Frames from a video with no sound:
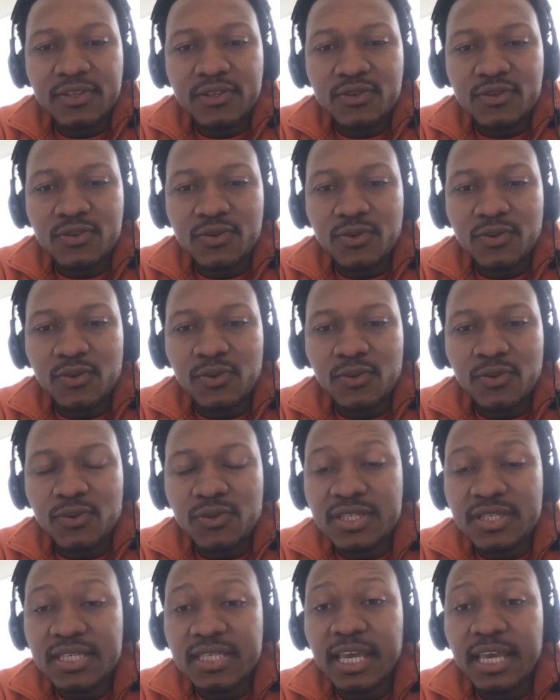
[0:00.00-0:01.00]
to
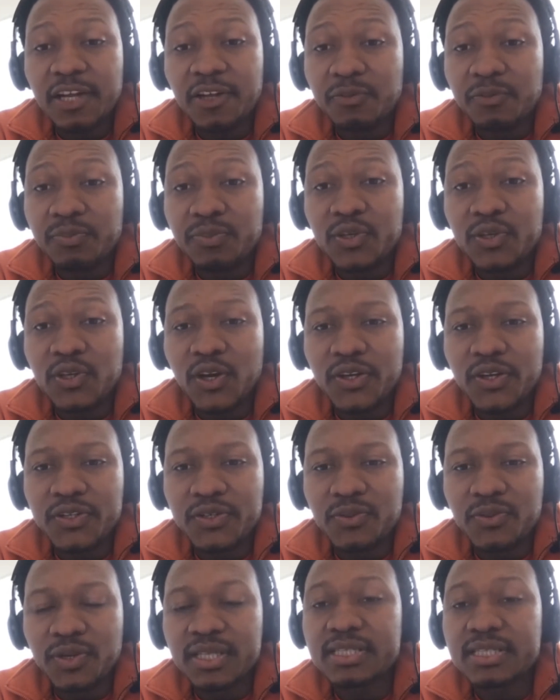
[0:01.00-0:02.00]
scale
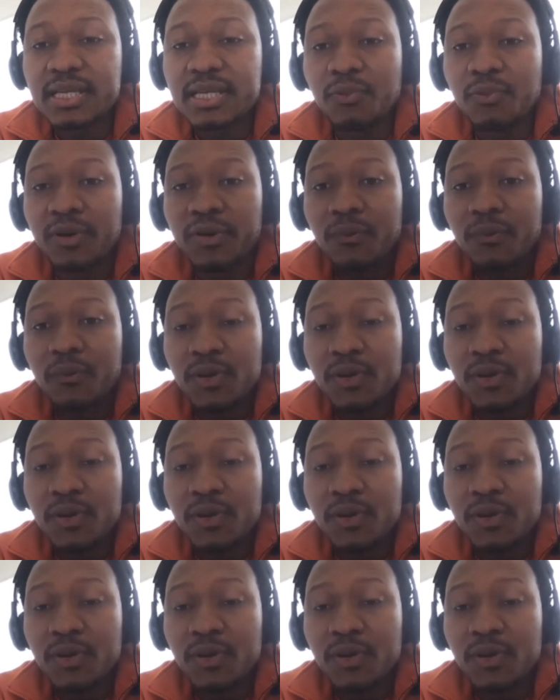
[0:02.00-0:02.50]
beyond where someone